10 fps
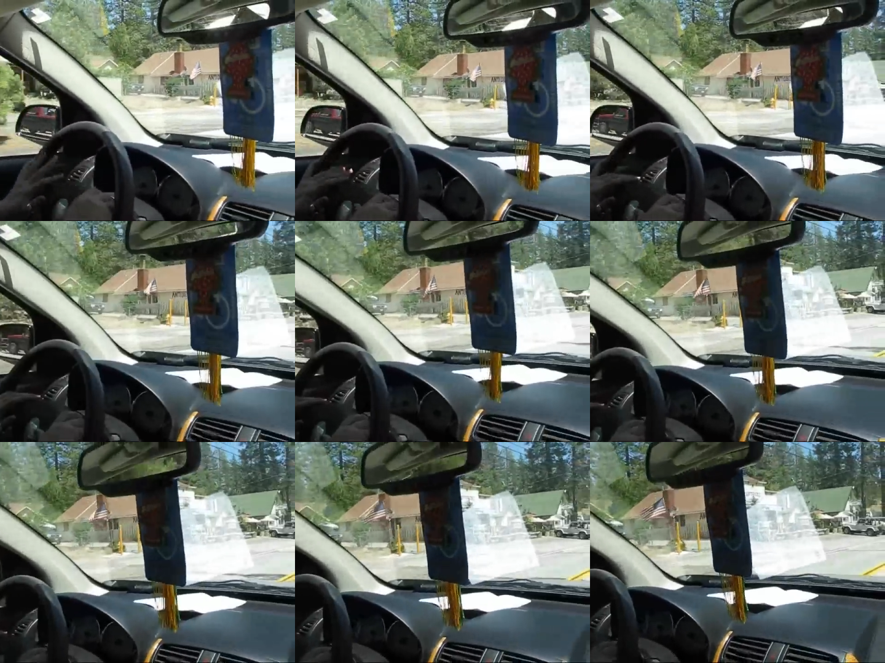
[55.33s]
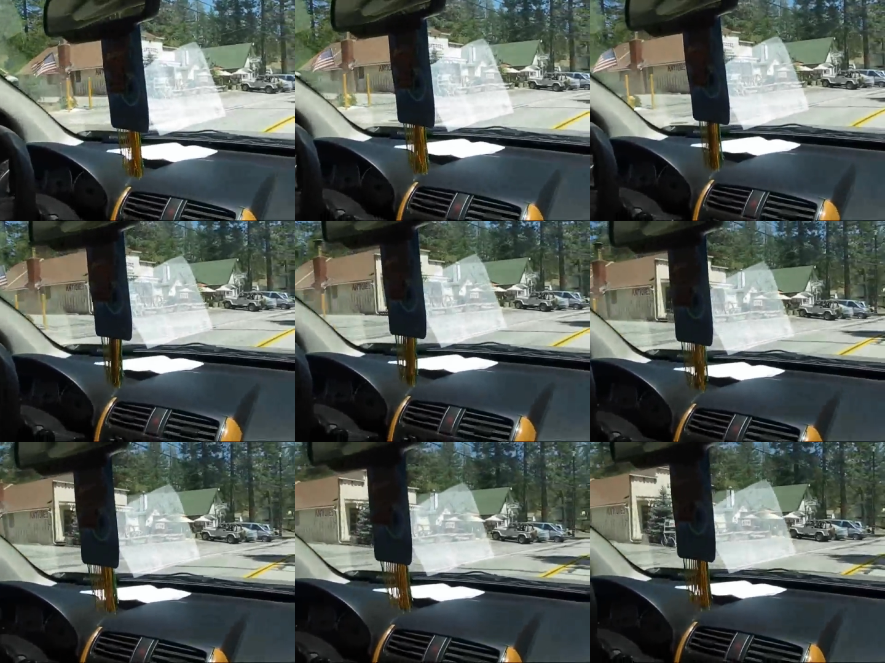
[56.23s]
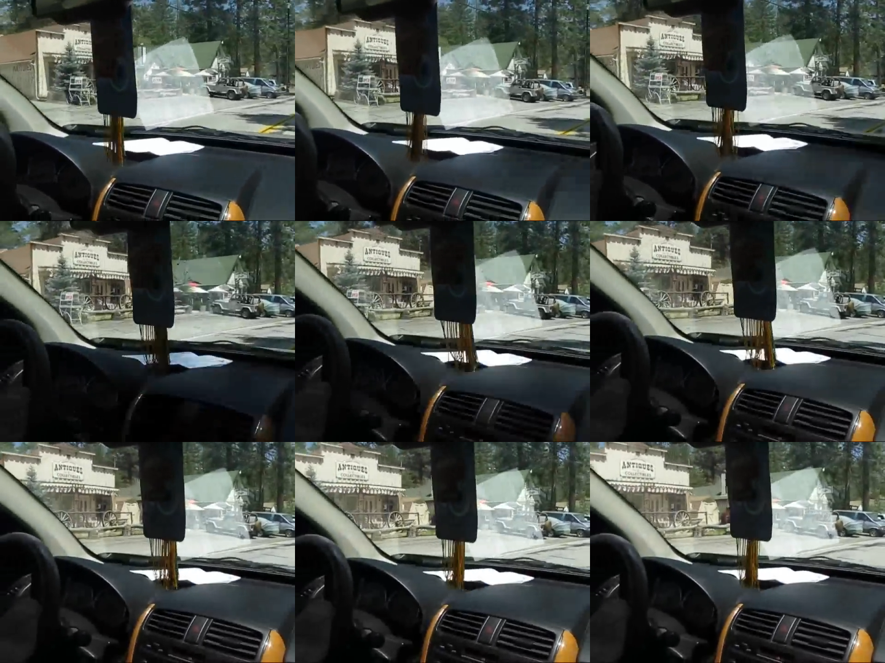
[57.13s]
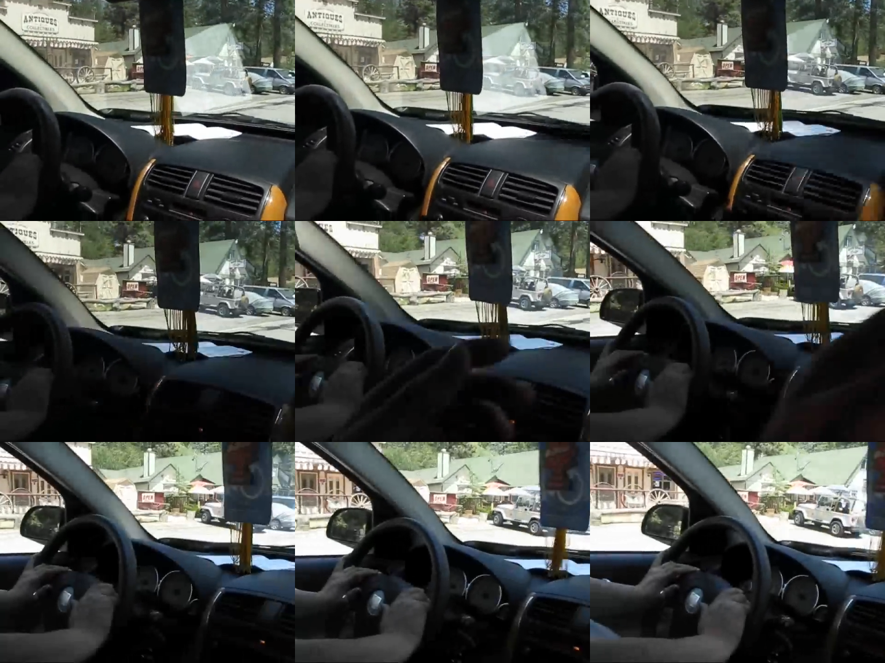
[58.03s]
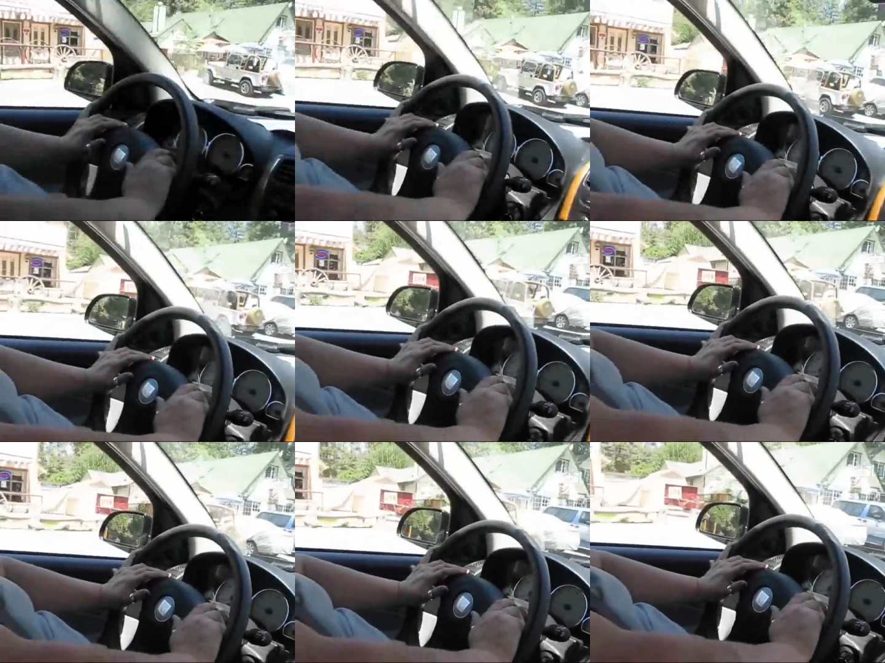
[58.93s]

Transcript: [unreadable: no face in view]